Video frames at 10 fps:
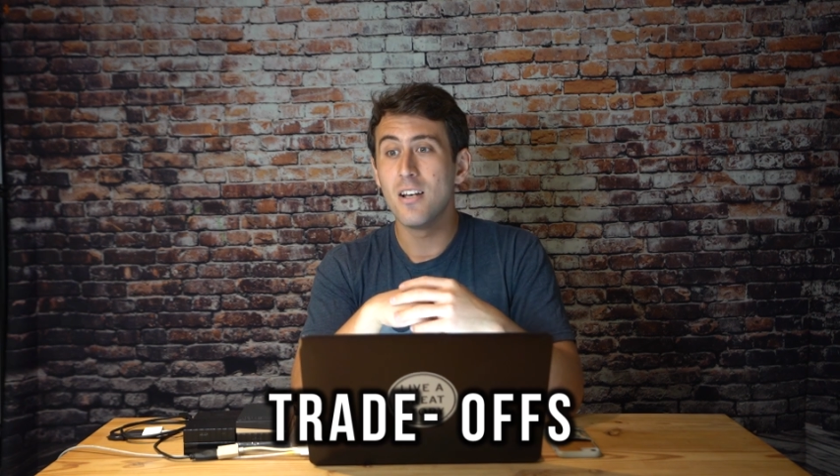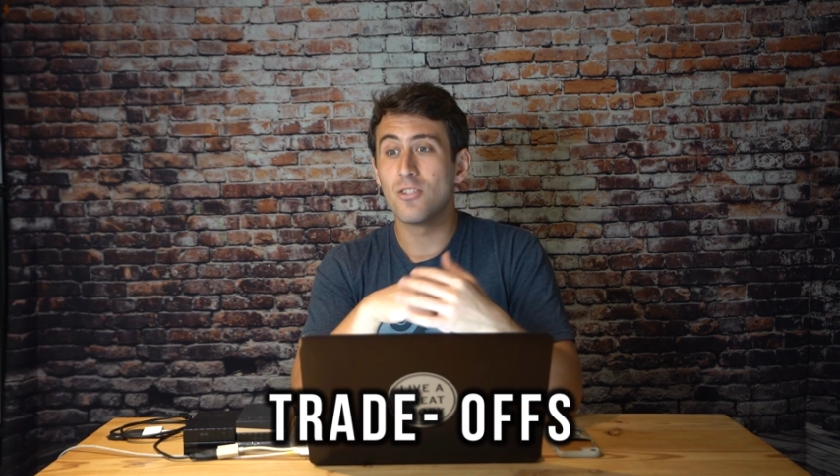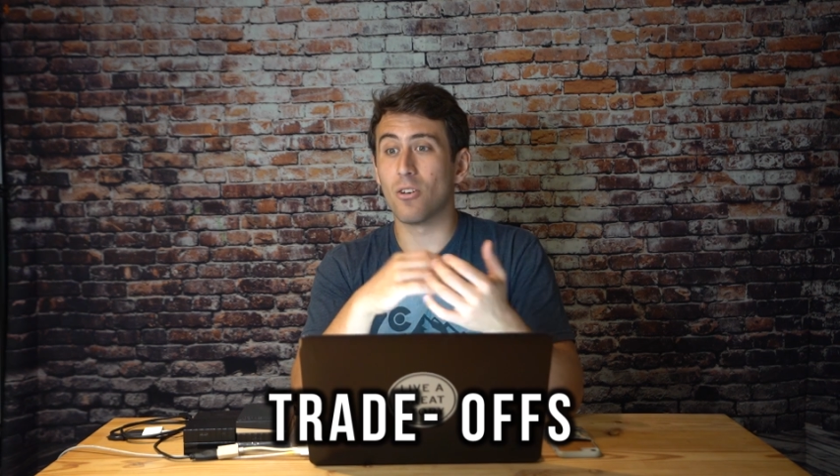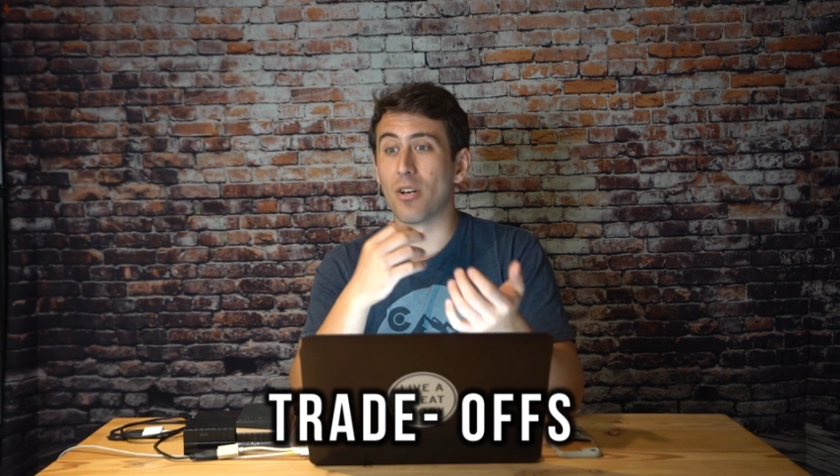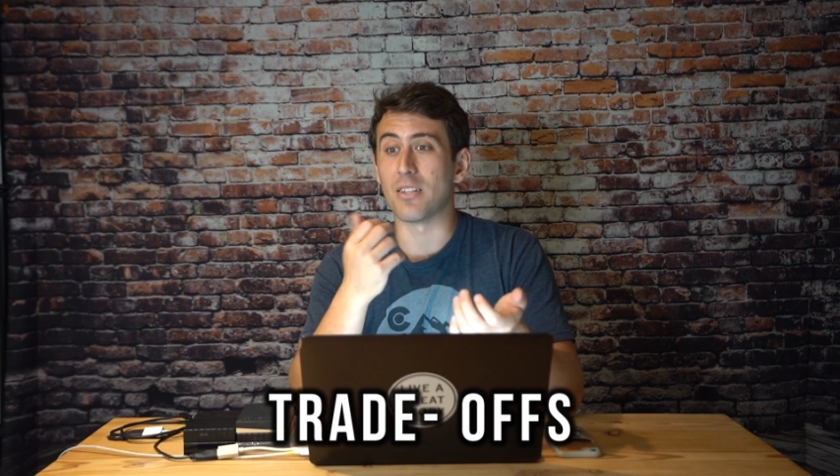
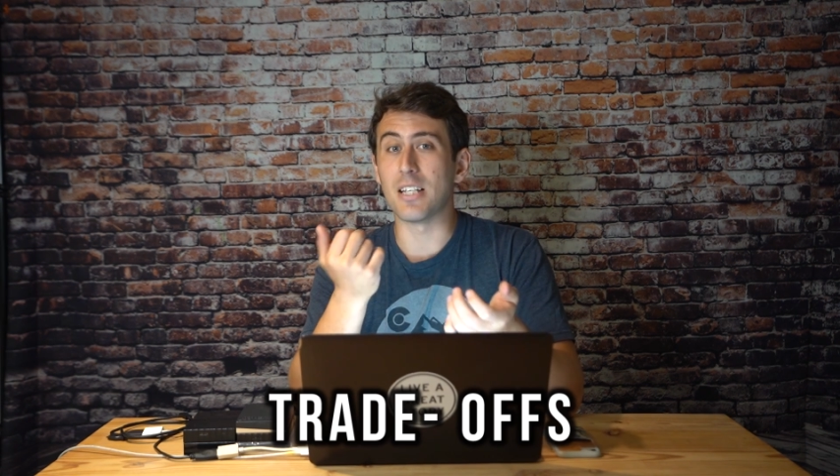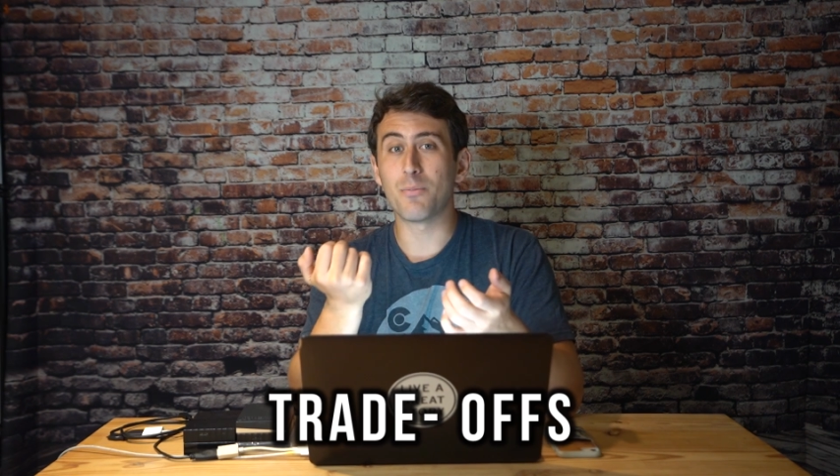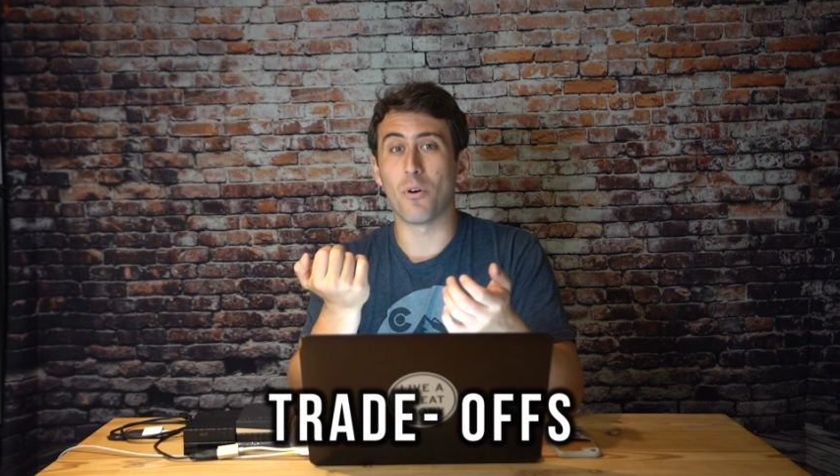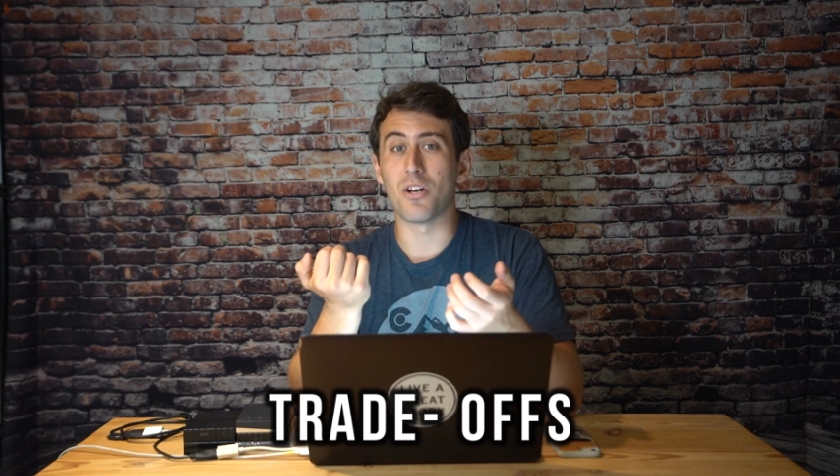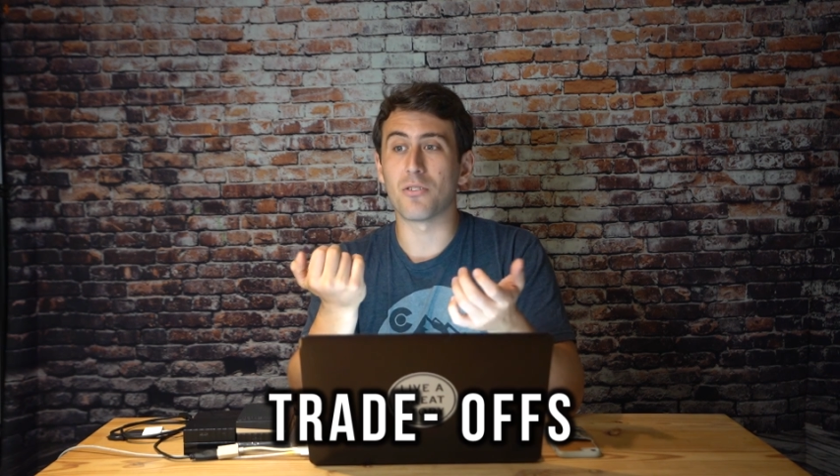So at this
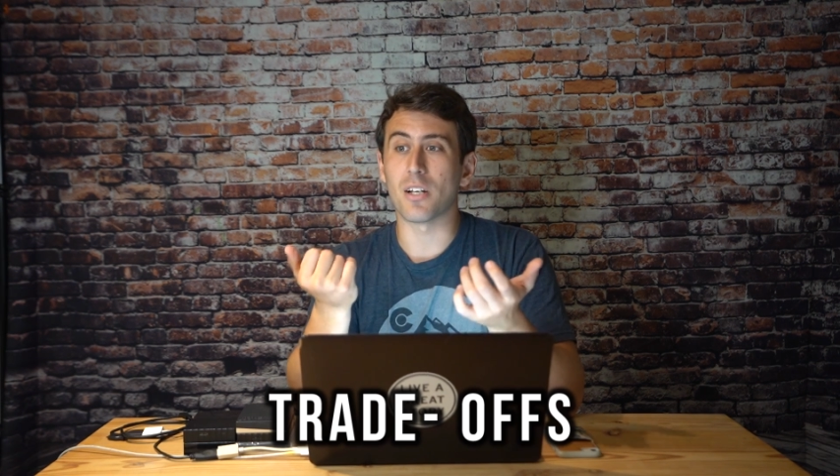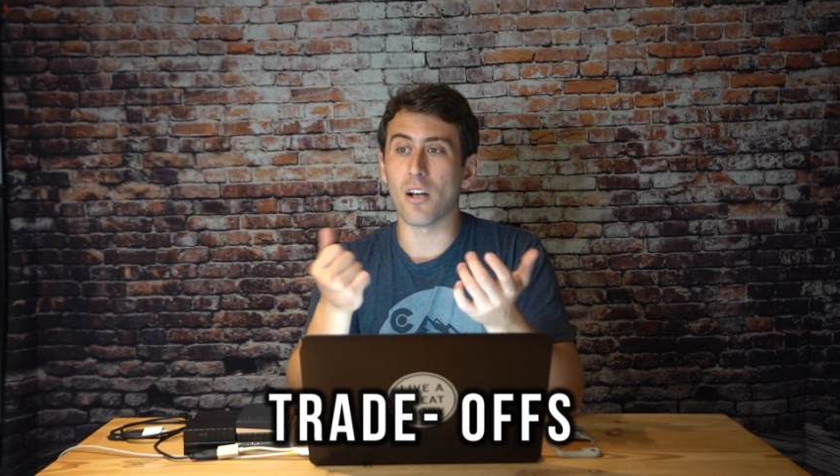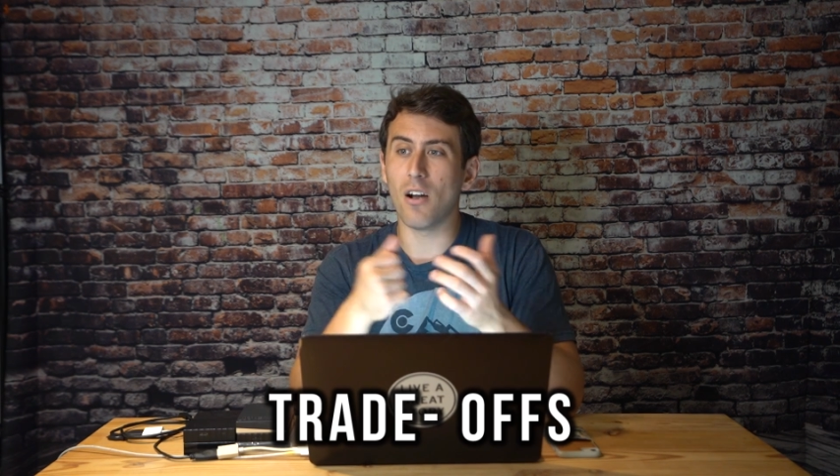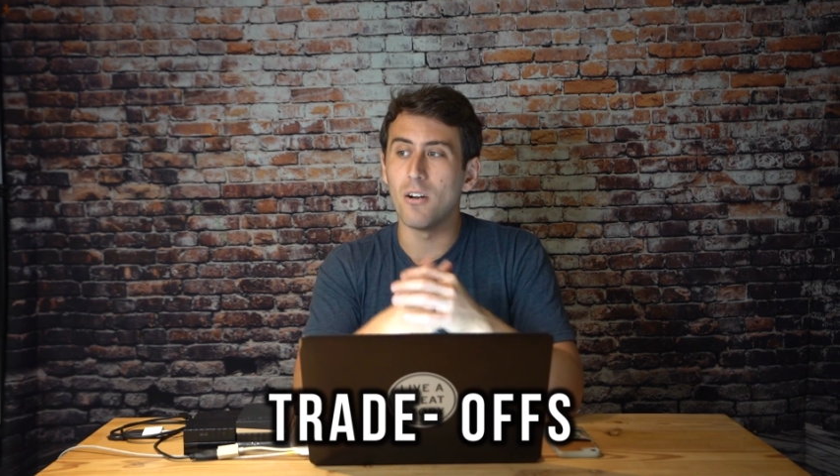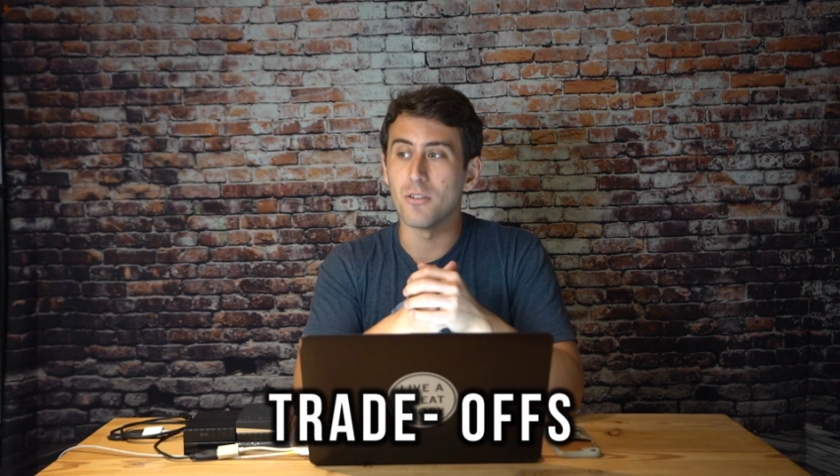point, I was like,
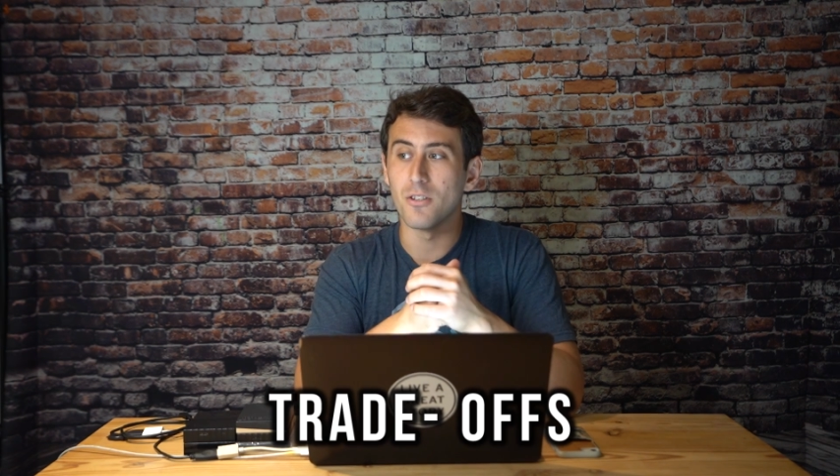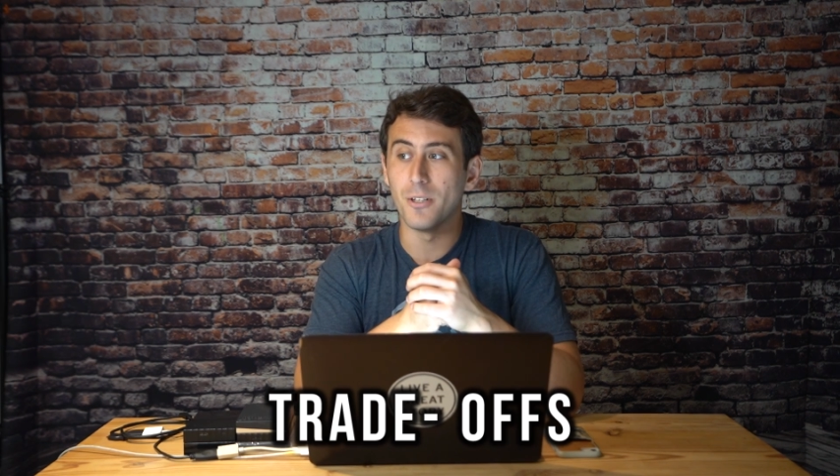oh,